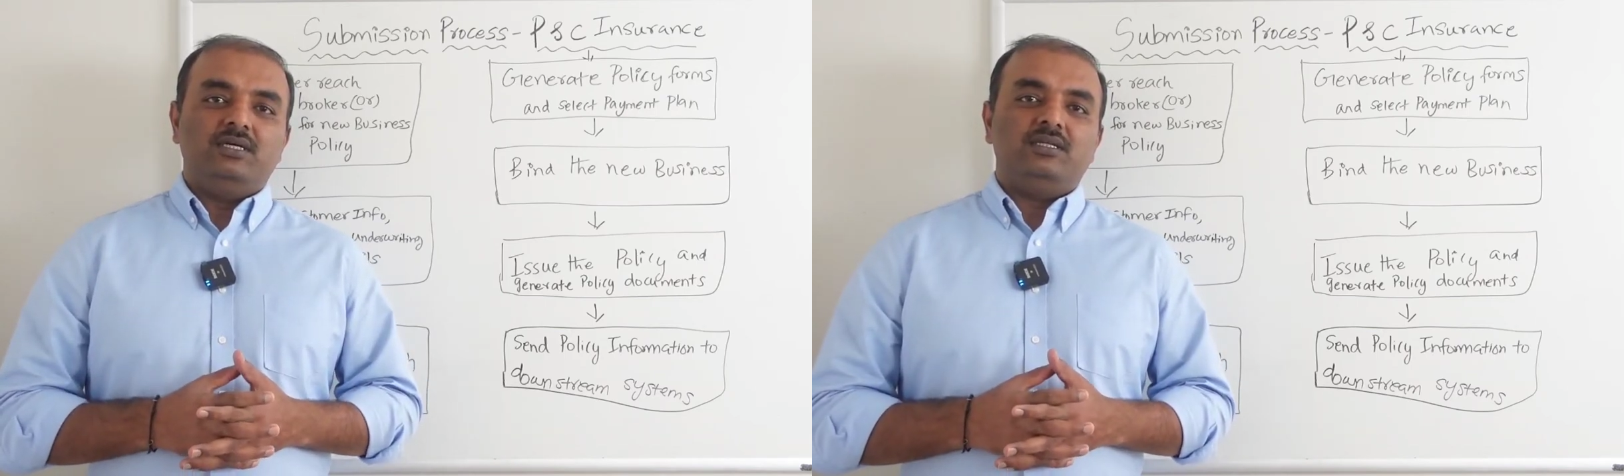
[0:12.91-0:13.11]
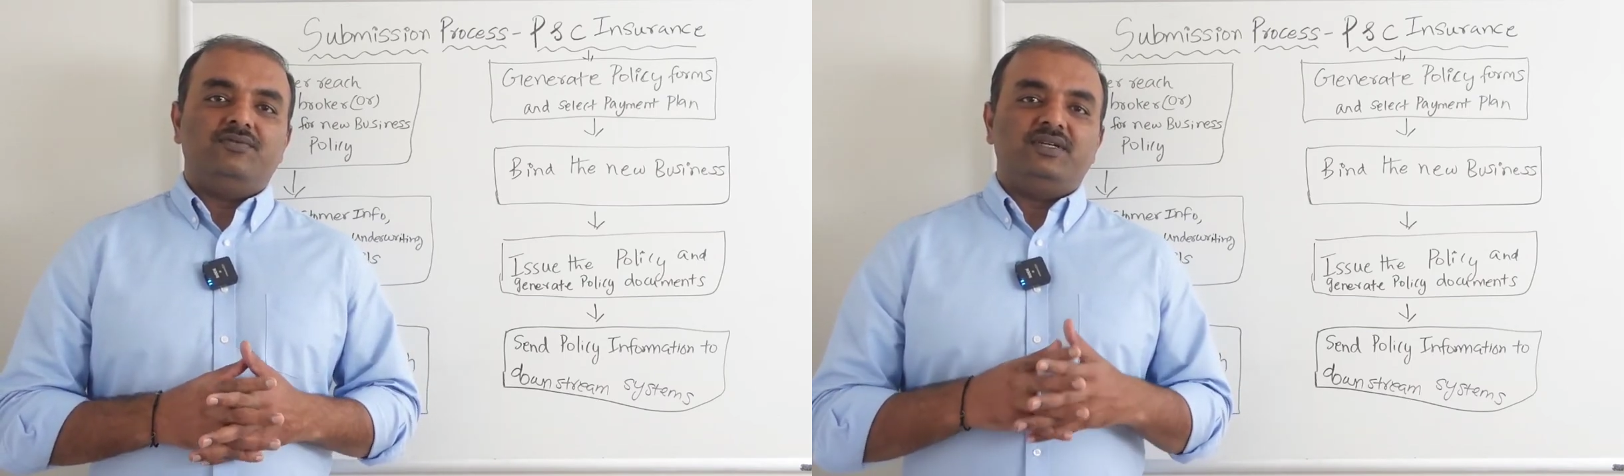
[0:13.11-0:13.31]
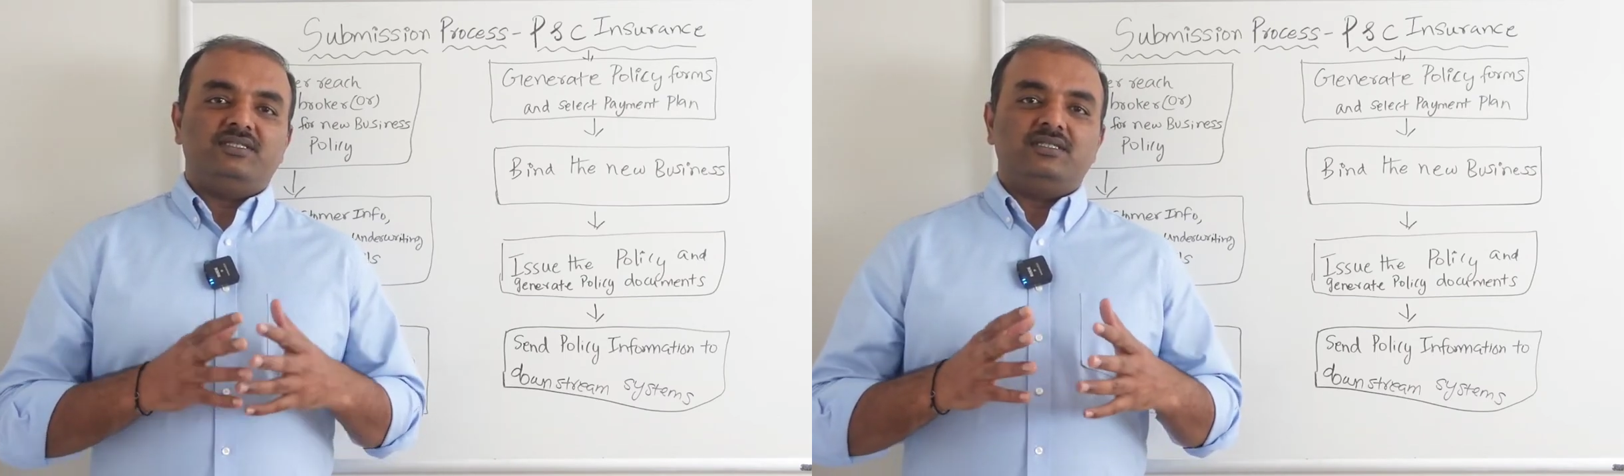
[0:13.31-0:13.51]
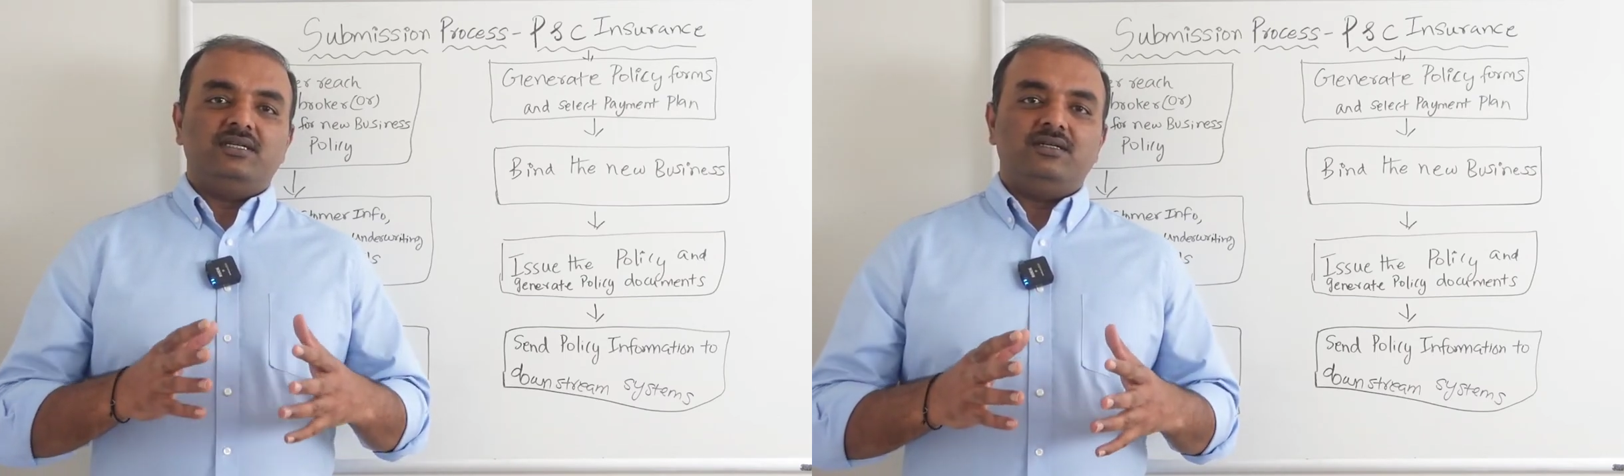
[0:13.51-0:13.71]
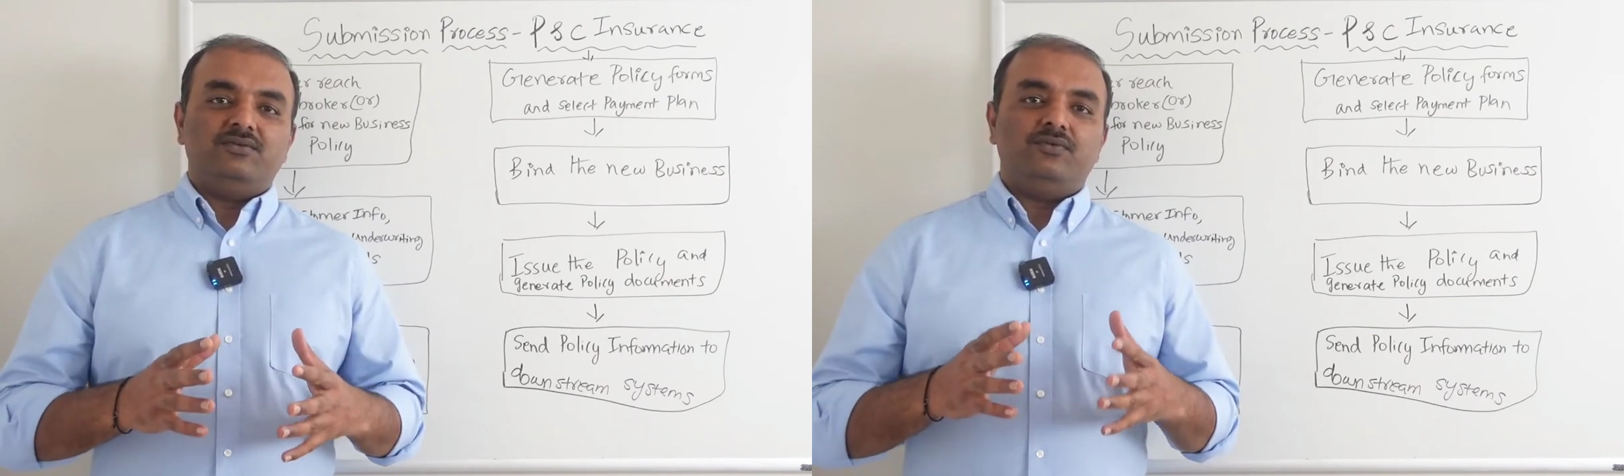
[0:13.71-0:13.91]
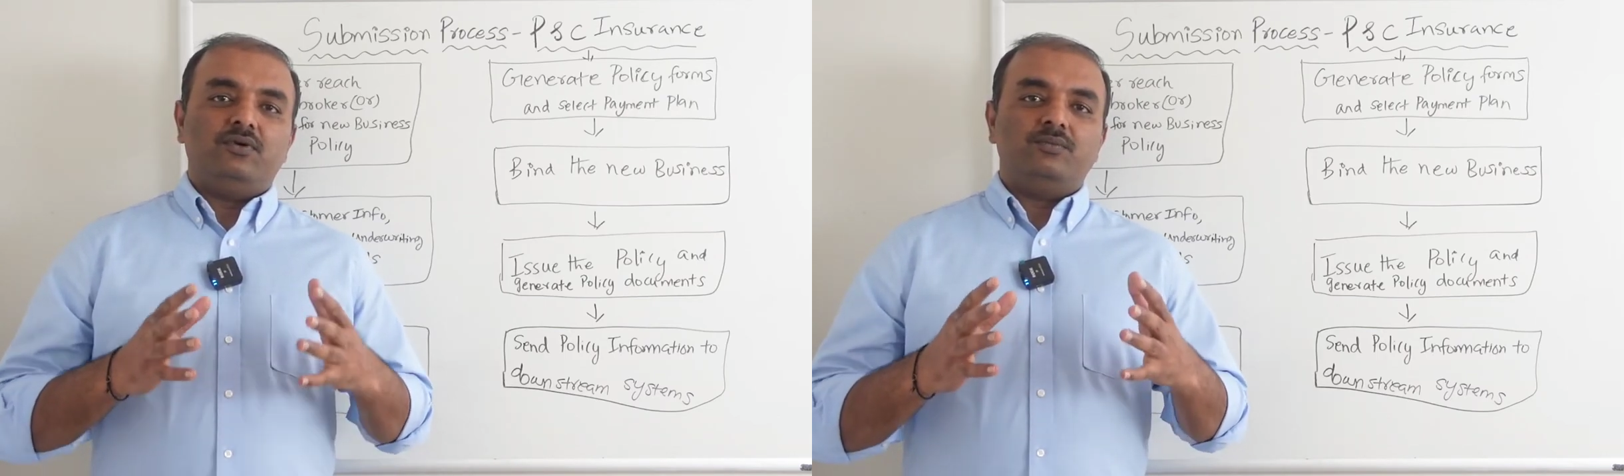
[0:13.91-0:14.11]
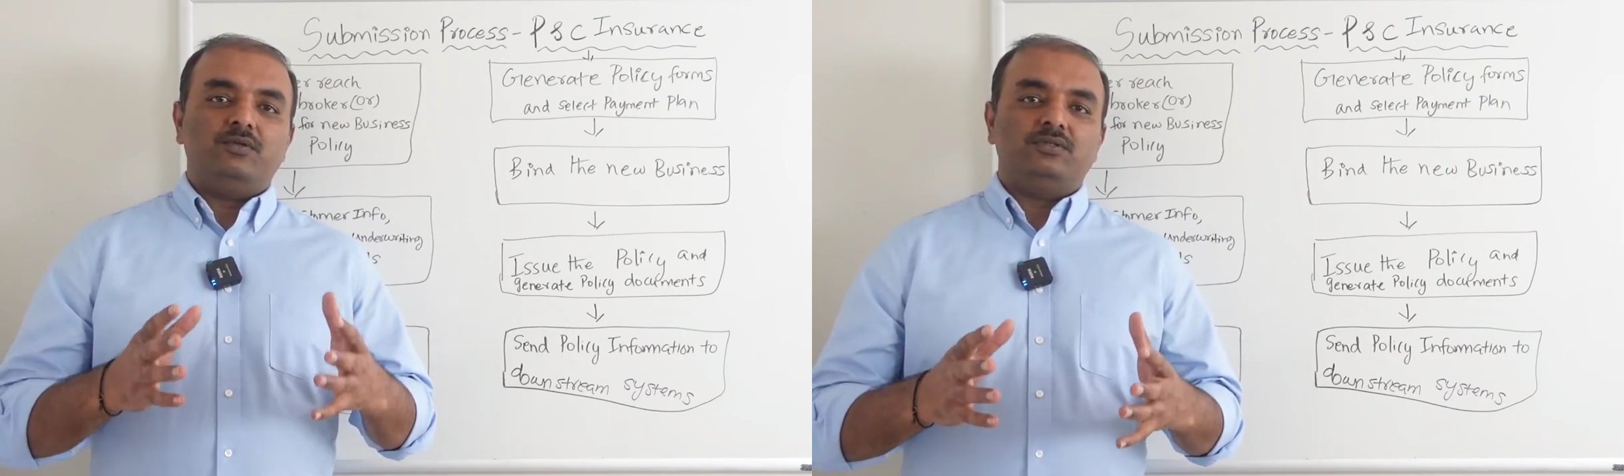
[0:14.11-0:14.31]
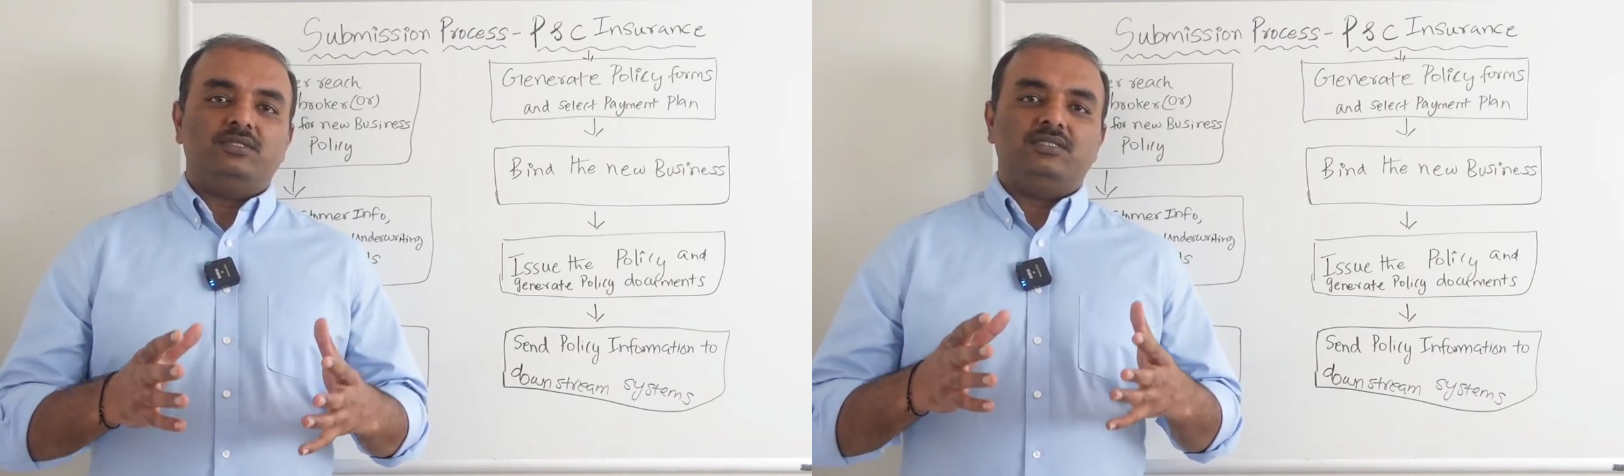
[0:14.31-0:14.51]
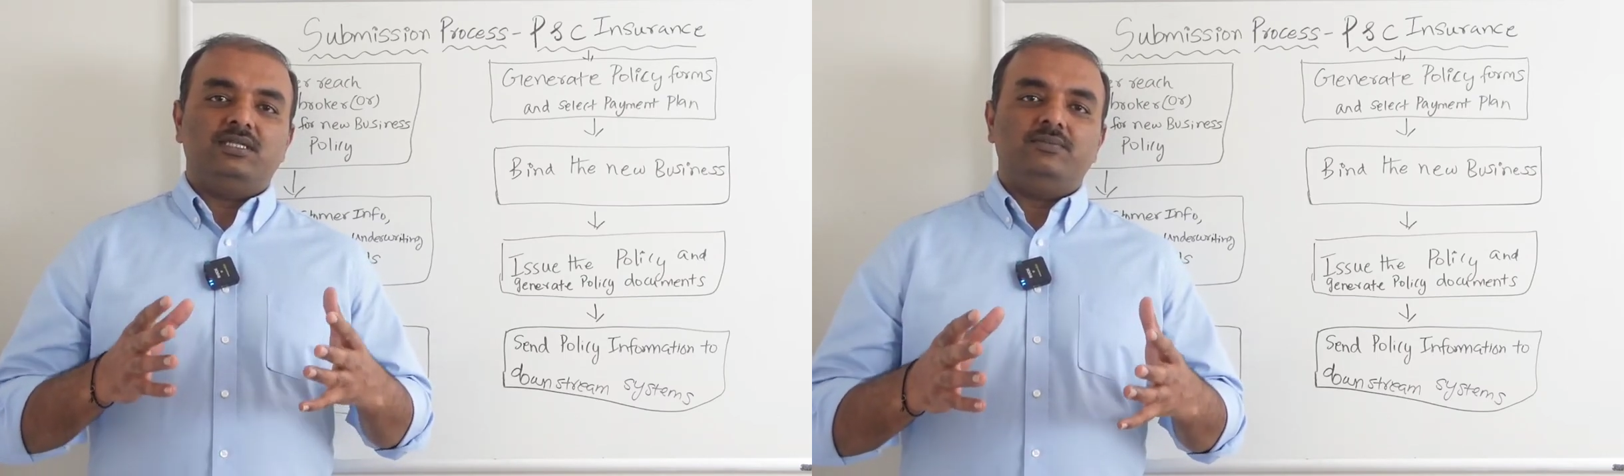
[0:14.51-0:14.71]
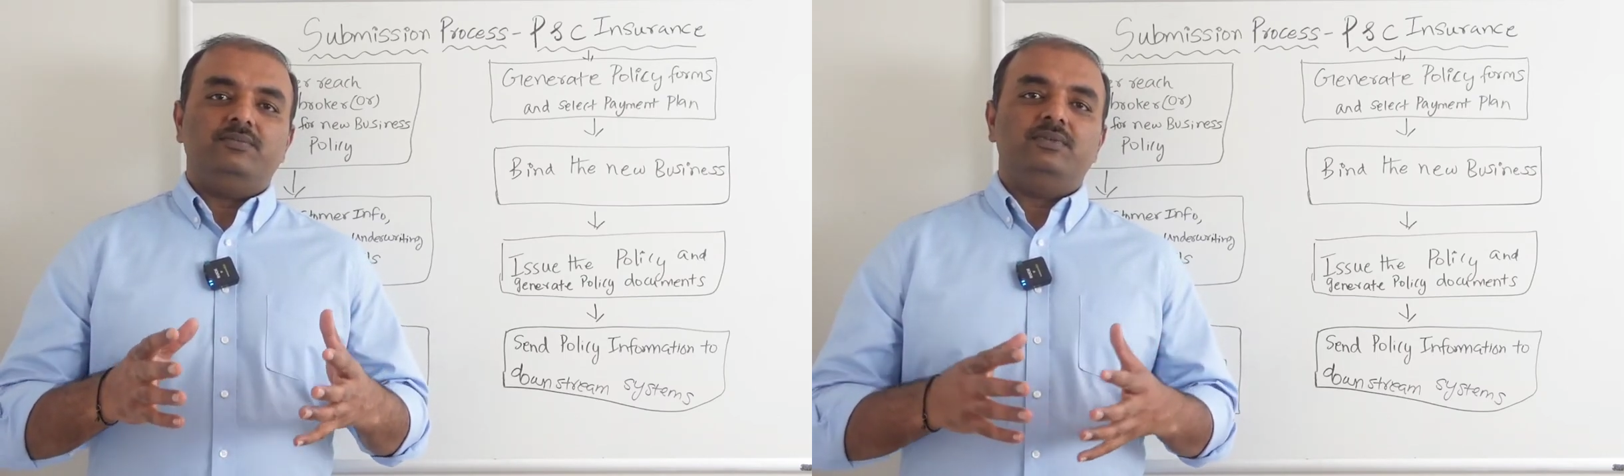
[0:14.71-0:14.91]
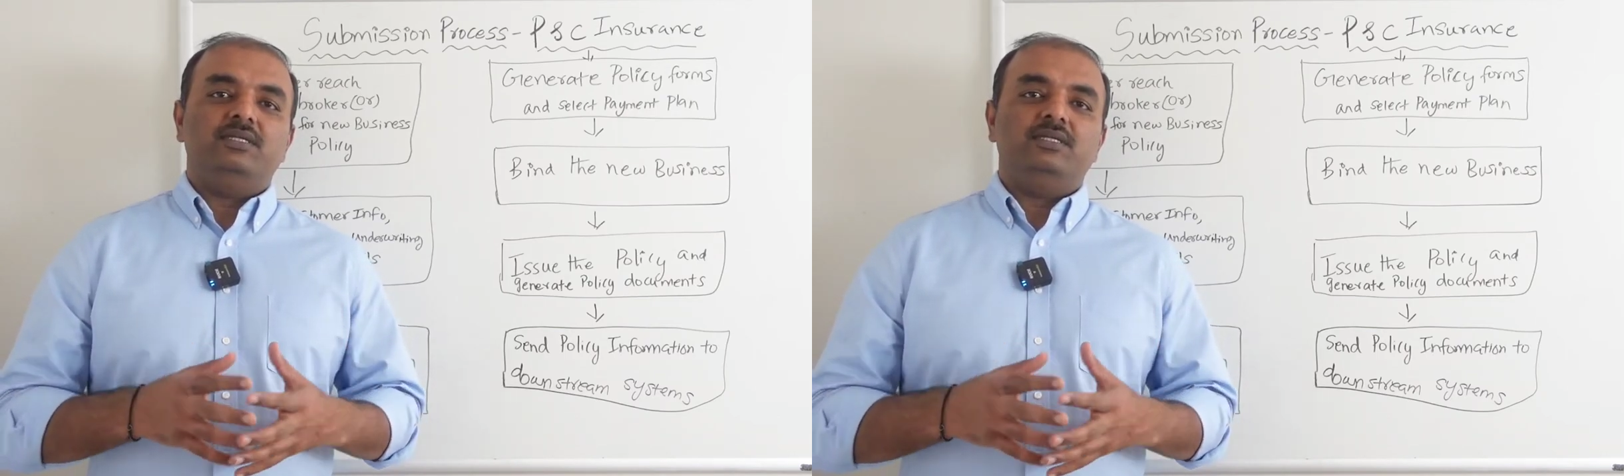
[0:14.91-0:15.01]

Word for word: the first and foremost step